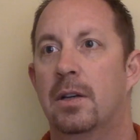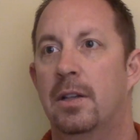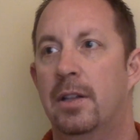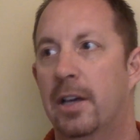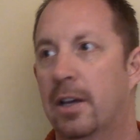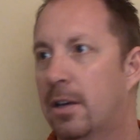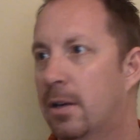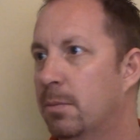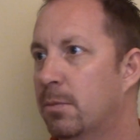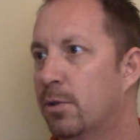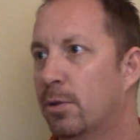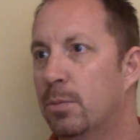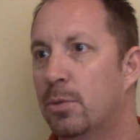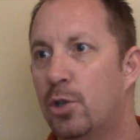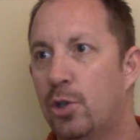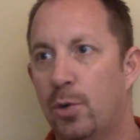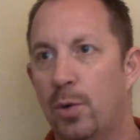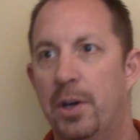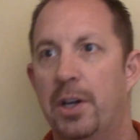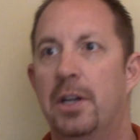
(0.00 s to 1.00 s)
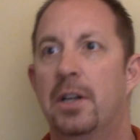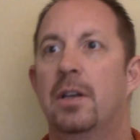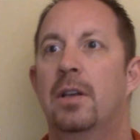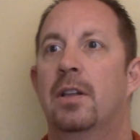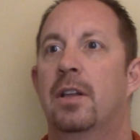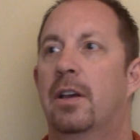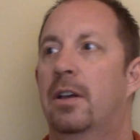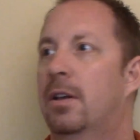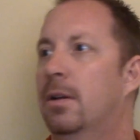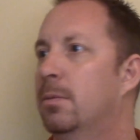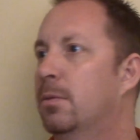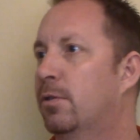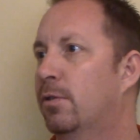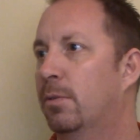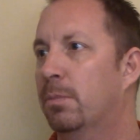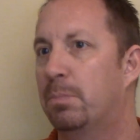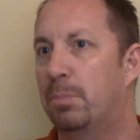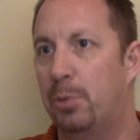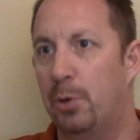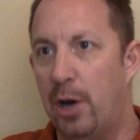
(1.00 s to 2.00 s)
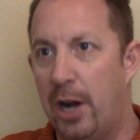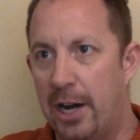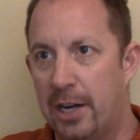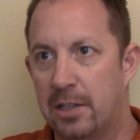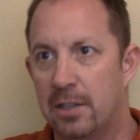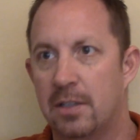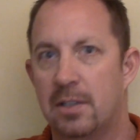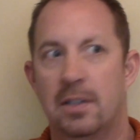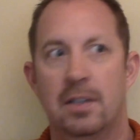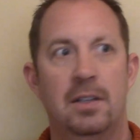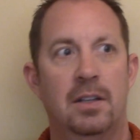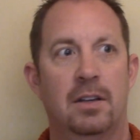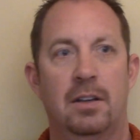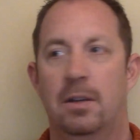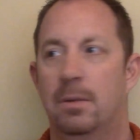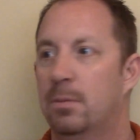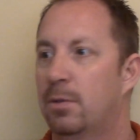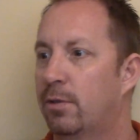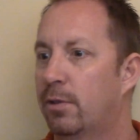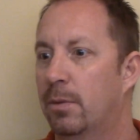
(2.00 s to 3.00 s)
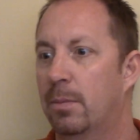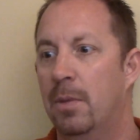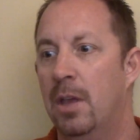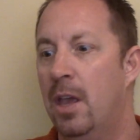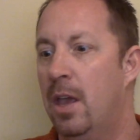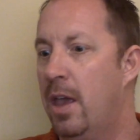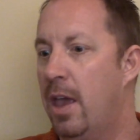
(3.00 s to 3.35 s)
And that comes from training, that comes from practicing, that comes from